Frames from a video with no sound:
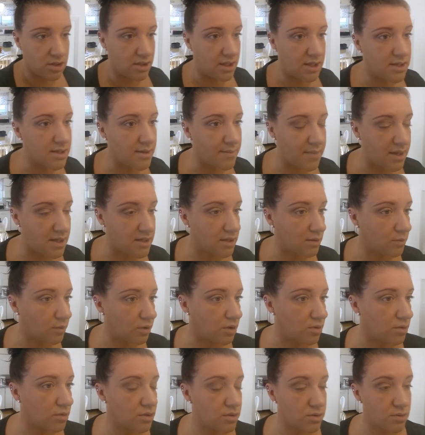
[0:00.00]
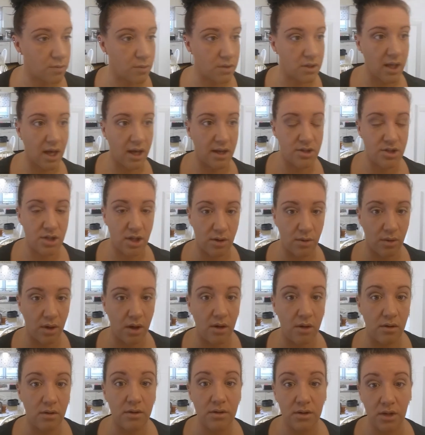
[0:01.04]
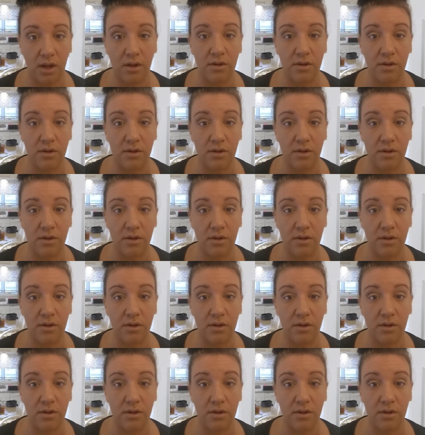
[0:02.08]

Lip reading: It's amazing what you can do with eyeshadow